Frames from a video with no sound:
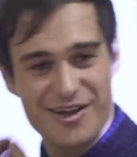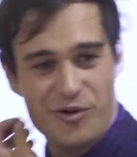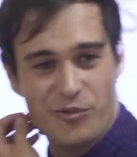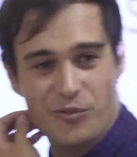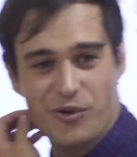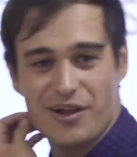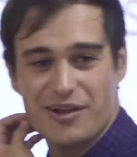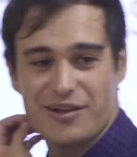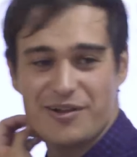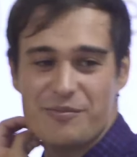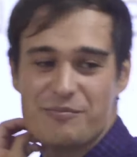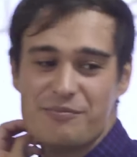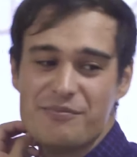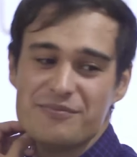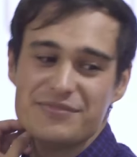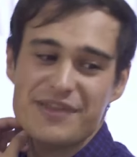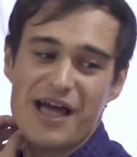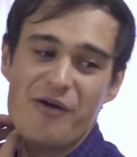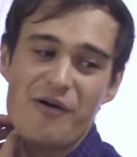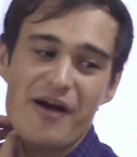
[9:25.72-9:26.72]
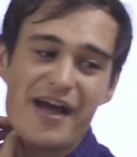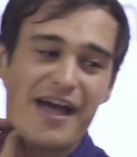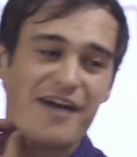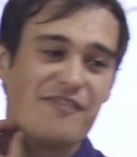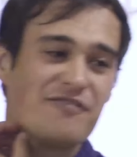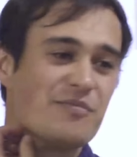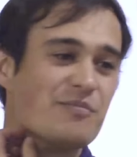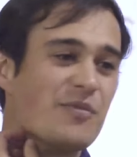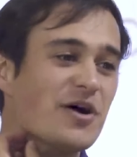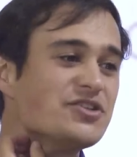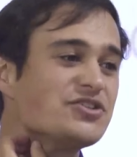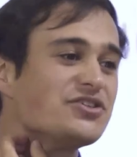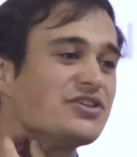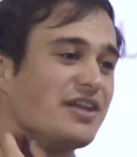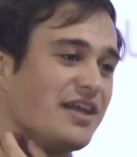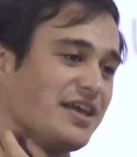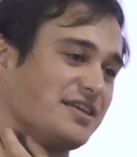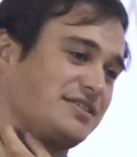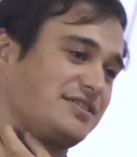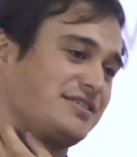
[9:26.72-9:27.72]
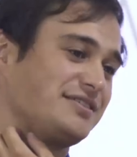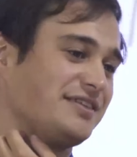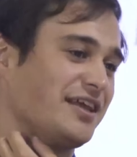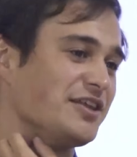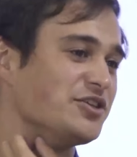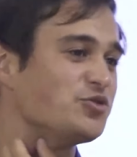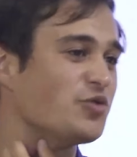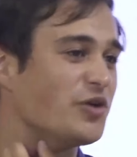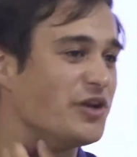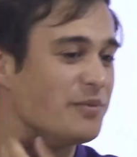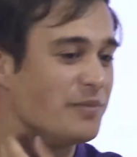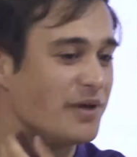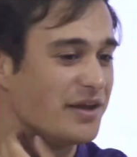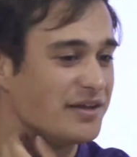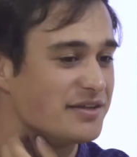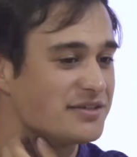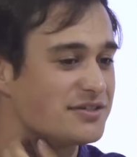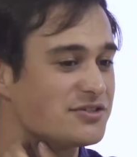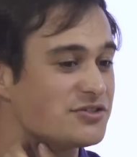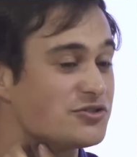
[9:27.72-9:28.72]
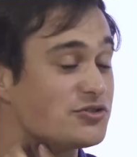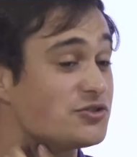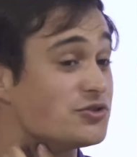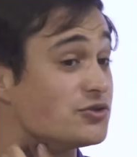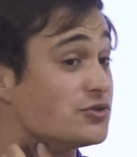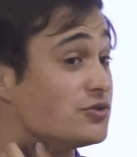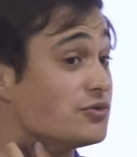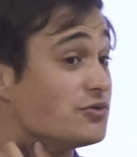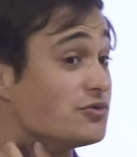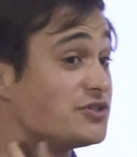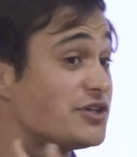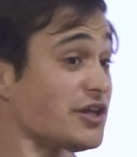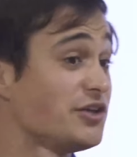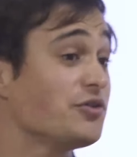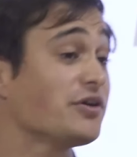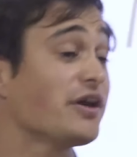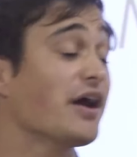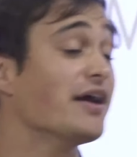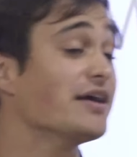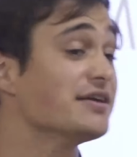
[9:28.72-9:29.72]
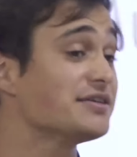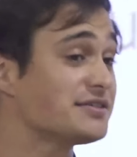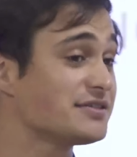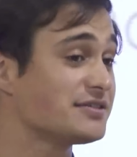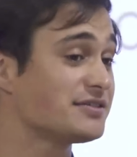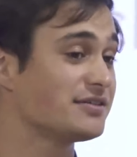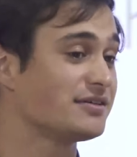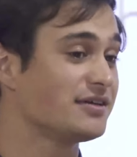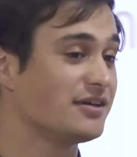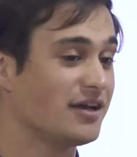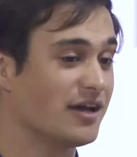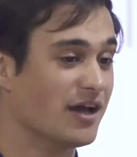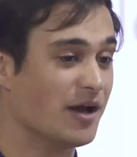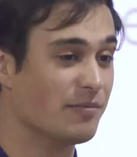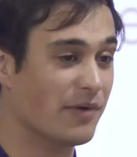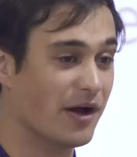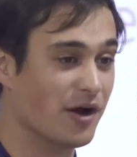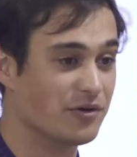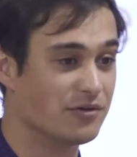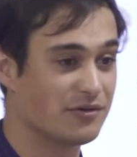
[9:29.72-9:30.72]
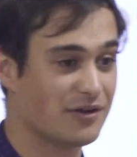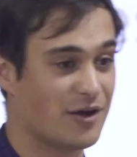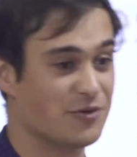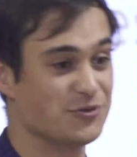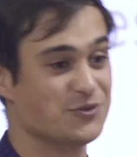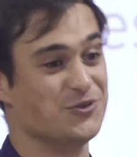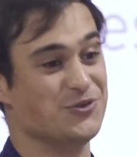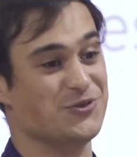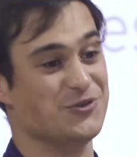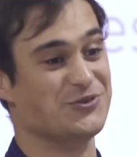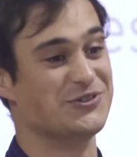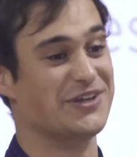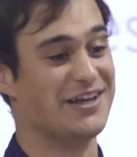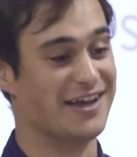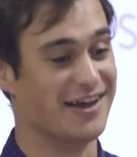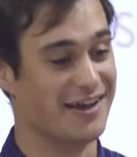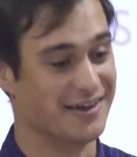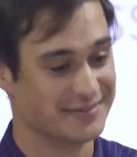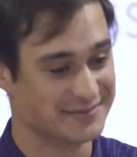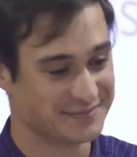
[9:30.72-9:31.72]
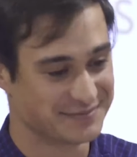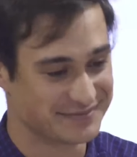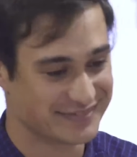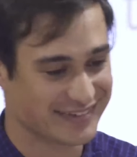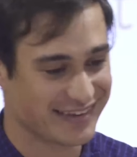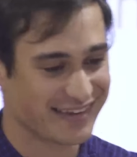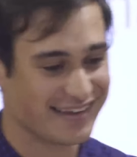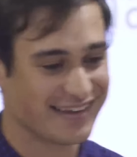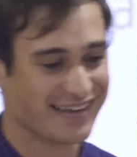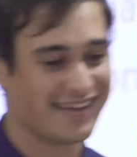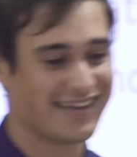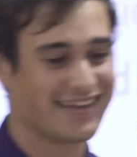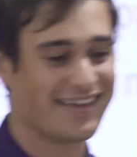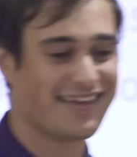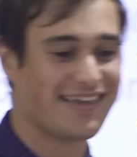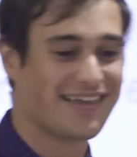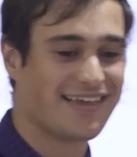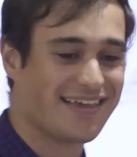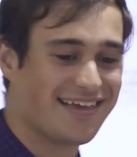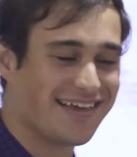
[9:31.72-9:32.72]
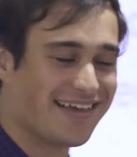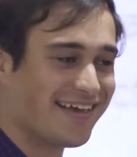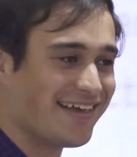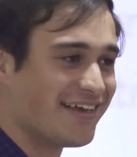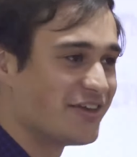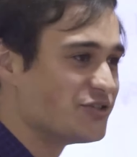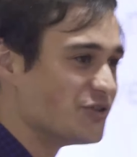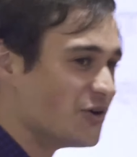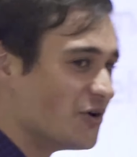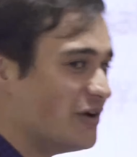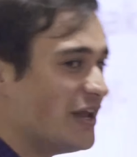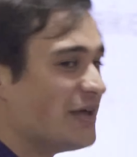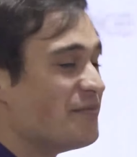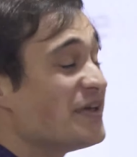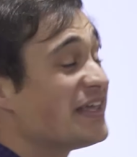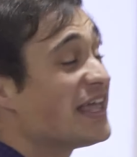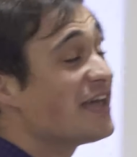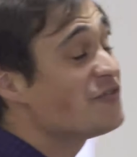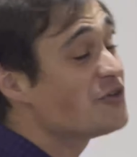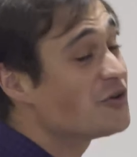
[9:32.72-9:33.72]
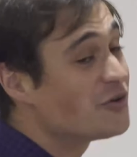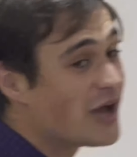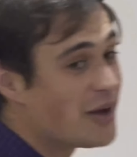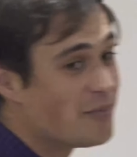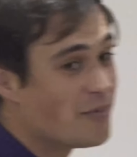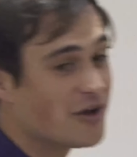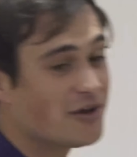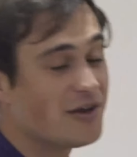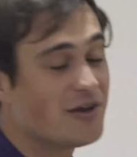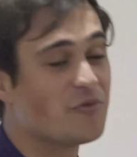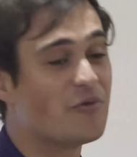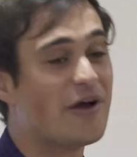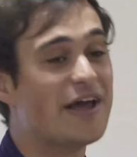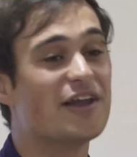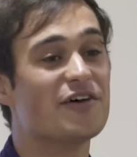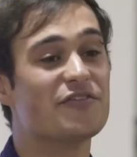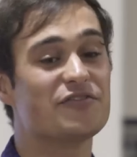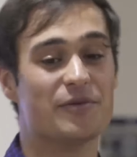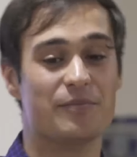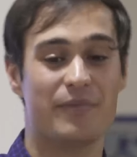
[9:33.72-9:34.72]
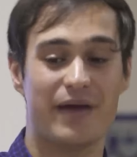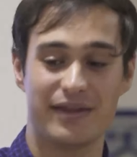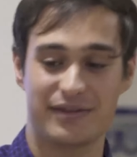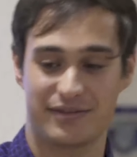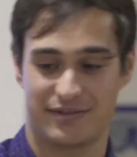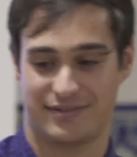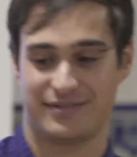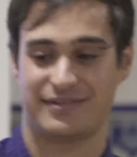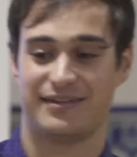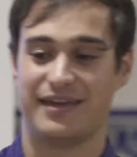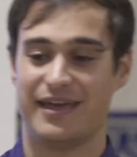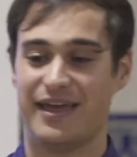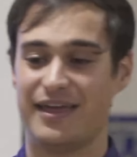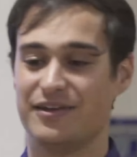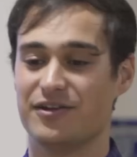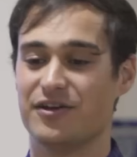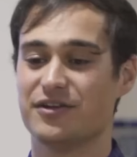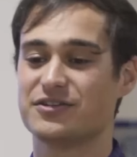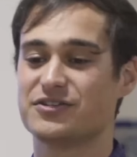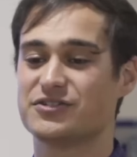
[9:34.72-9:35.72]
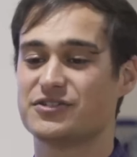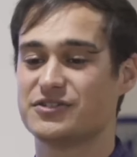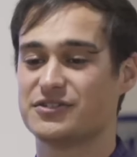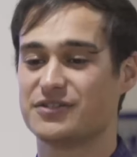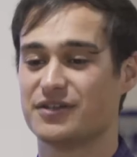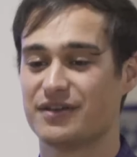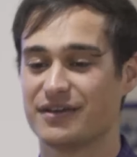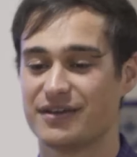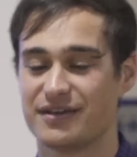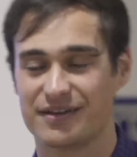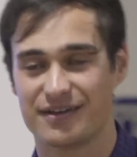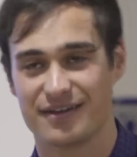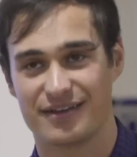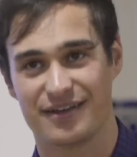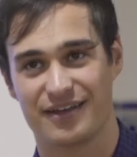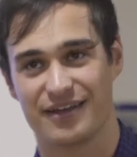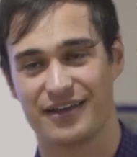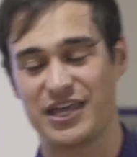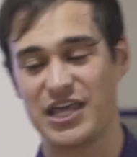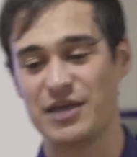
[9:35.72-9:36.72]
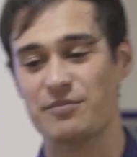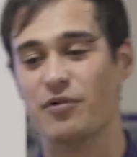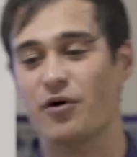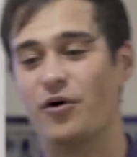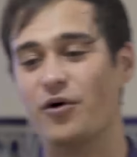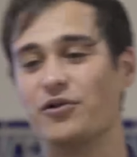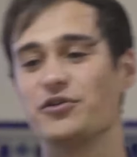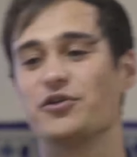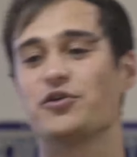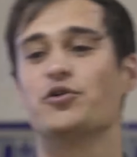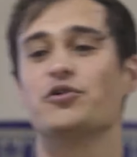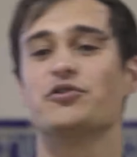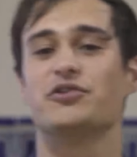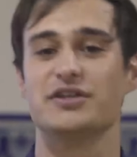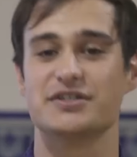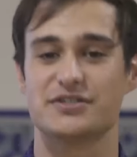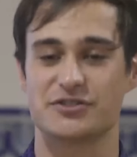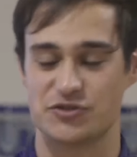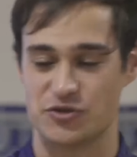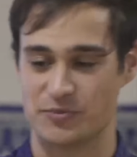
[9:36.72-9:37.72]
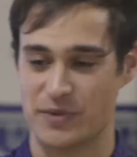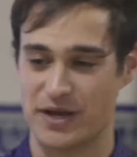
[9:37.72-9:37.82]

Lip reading: Well, now I have much less than 20 minutes to tell you guys about how to use AI. So let me give you a model right off the bat and not keep all the goodies to